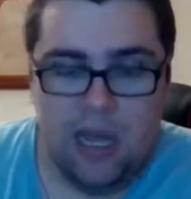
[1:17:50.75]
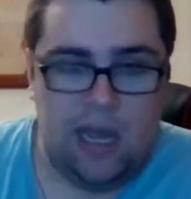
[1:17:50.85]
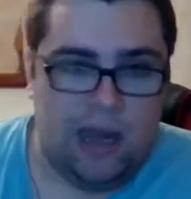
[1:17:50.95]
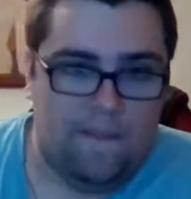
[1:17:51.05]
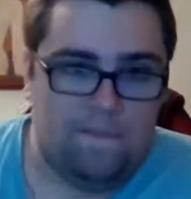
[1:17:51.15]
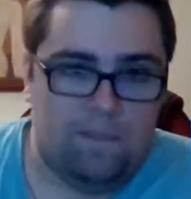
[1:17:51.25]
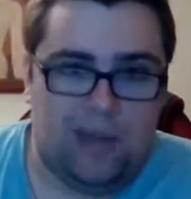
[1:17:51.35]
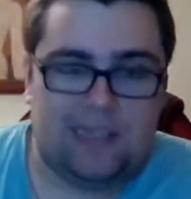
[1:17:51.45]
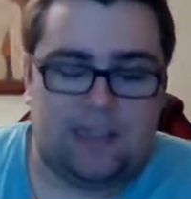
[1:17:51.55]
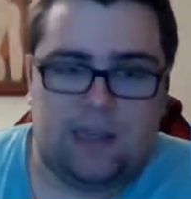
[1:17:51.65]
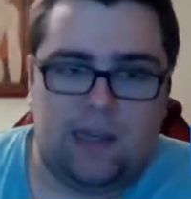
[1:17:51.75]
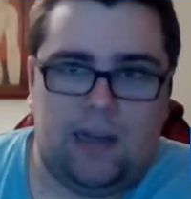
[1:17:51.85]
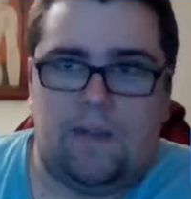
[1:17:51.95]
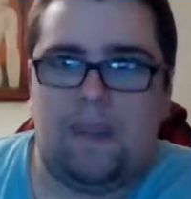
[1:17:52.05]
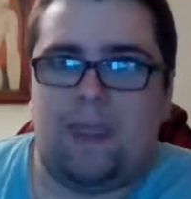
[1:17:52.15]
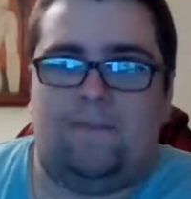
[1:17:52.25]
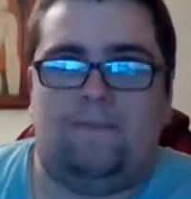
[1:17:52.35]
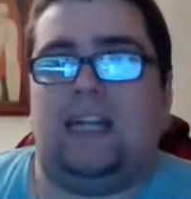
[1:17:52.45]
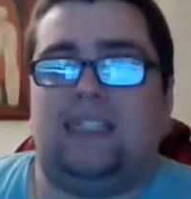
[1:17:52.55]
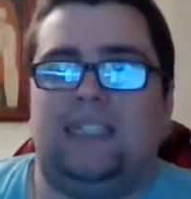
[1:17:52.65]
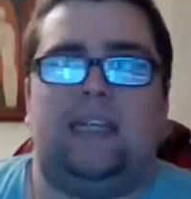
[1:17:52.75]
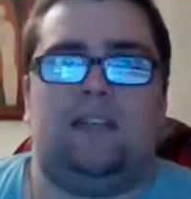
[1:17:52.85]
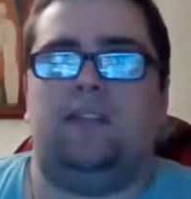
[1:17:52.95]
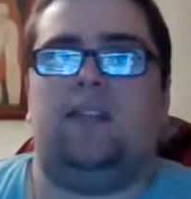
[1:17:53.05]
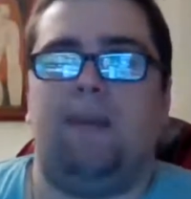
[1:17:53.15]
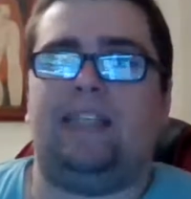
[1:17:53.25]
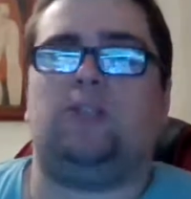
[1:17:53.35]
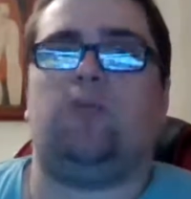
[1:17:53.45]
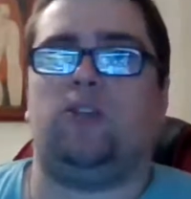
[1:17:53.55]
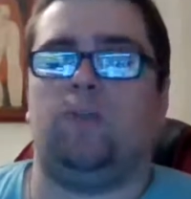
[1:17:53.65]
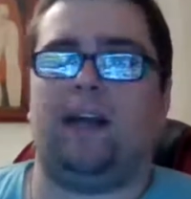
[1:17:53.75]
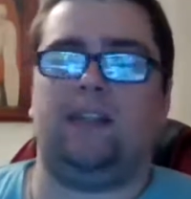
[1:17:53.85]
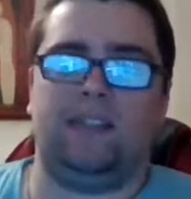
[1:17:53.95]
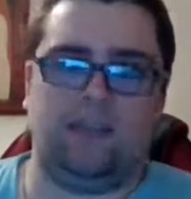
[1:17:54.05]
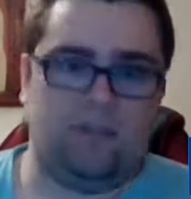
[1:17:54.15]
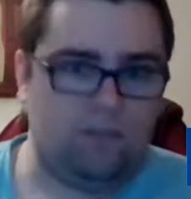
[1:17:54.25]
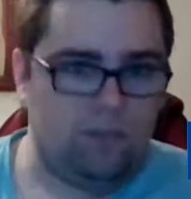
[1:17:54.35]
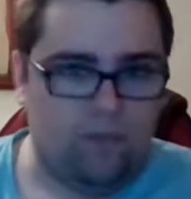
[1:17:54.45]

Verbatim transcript: Uh, but uh, as I said, the best way to practice it,